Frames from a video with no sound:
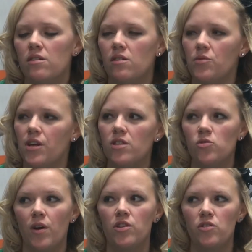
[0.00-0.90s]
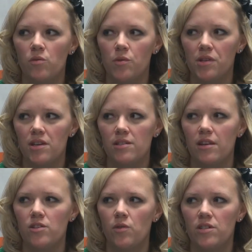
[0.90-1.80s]
because there were kids who I knew were really
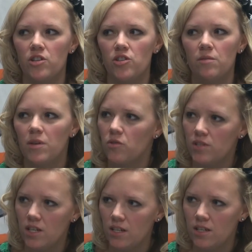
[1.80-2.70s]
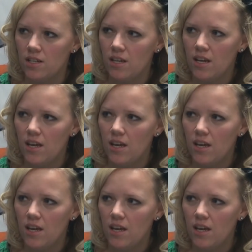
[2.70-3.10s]
excited to audition, but who didn't.